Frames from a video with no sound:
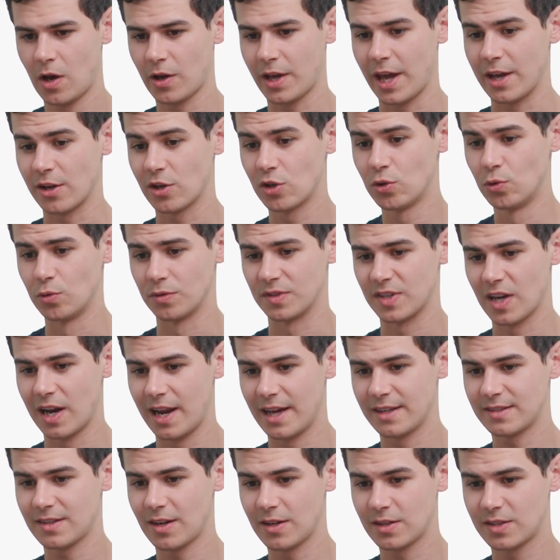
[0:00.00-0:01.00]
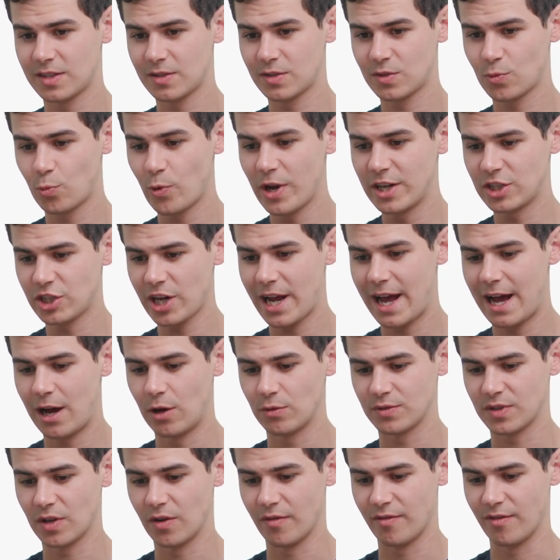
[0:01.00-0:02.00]
Okay, cool. So let's switch
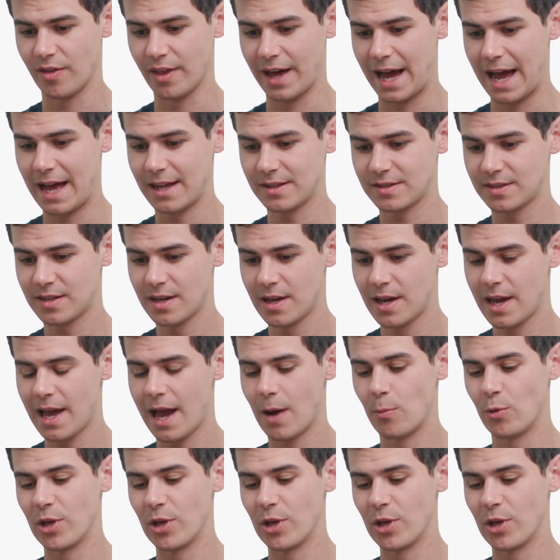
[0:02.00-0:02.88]
out of that and